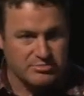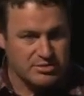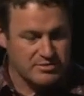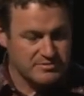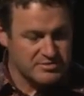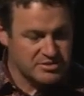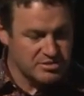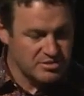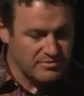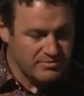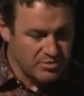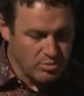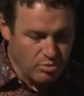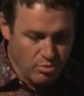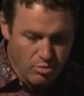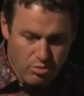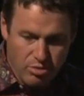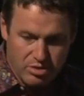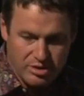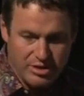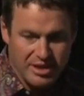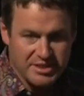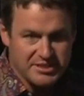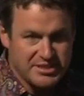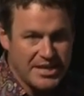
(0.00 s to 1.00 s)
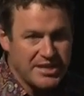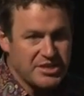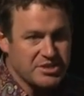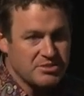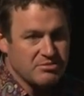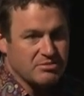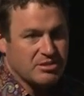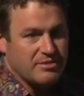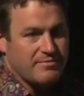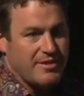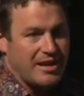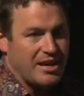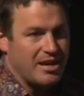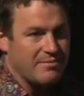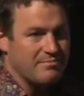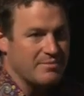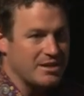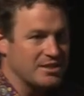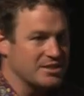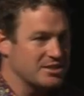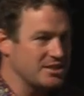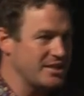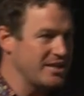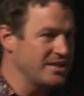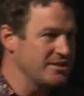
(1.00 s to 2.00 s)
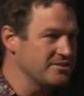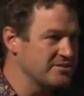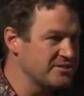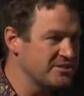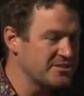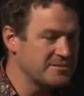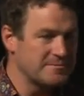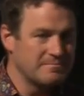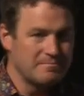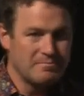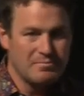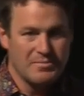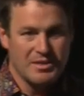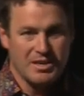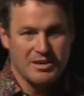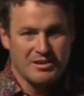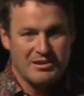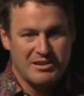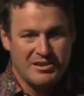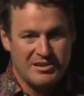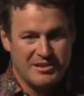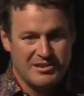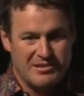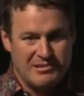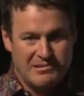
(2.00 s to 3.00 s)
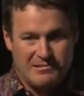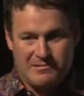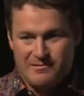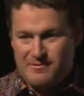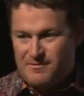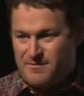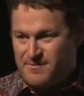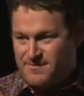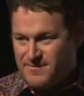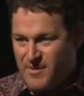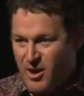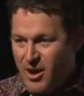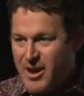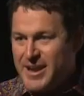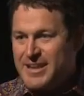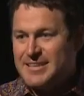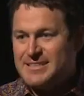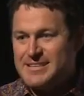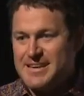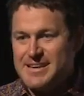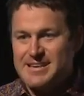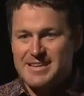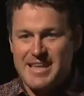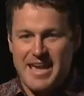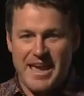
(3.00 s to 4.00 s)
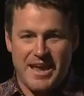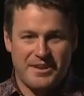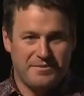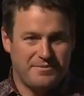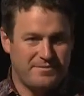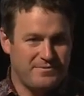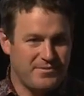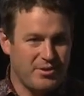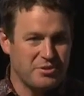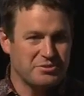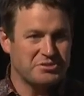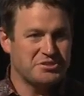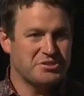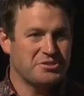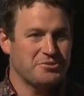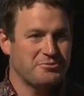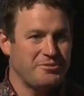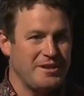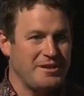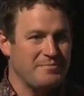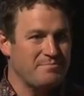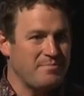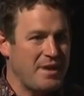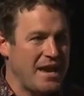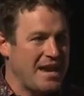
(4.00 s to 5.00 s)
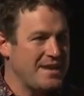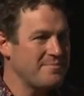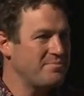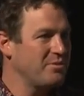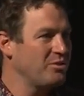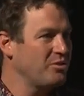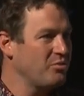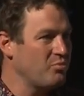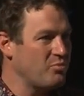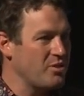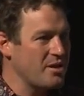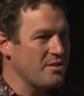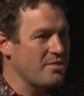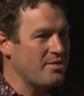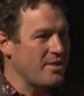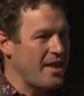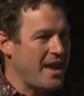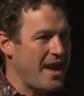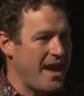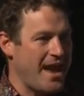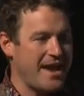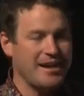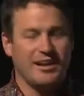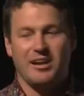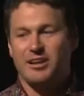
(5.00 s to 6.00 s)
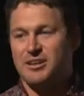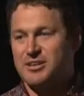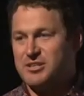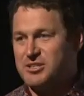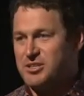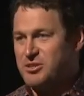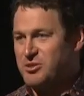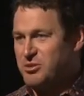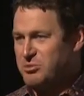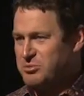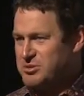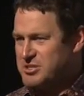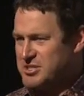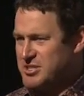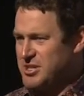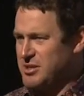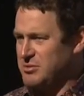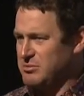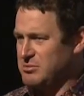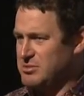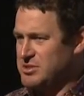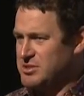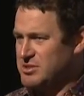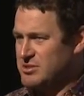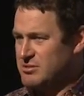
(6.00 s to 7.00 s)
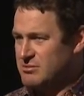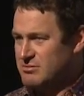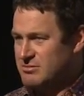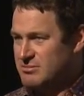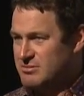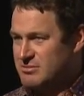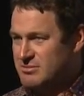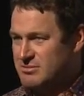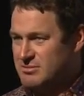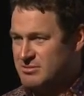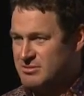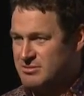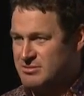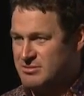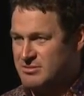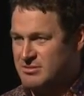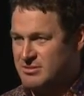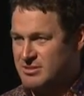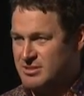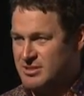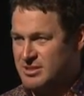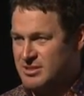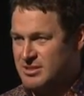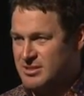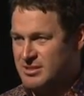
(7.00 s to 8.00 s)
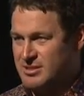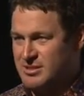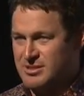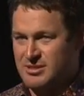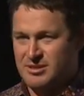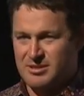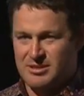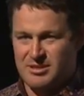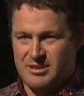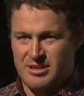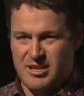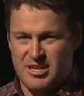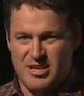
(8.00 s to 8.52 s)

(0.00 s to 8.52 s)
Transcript: sort of your organisational development is finding and fostering people with analytical skills. You